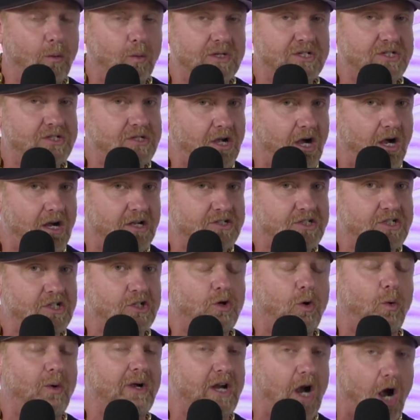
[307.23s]
Wisconsin
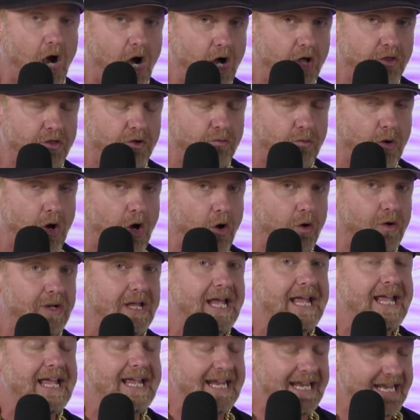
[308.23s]
going on the road
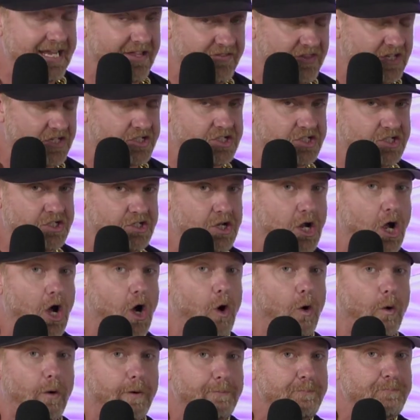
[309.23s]
in the
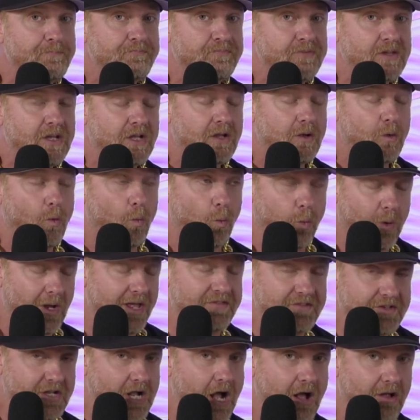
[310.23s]
snow
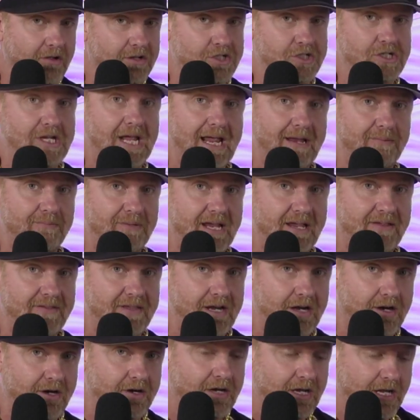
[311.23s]
with College Game Day
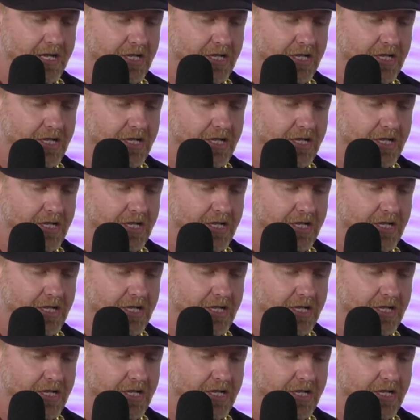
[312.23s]
there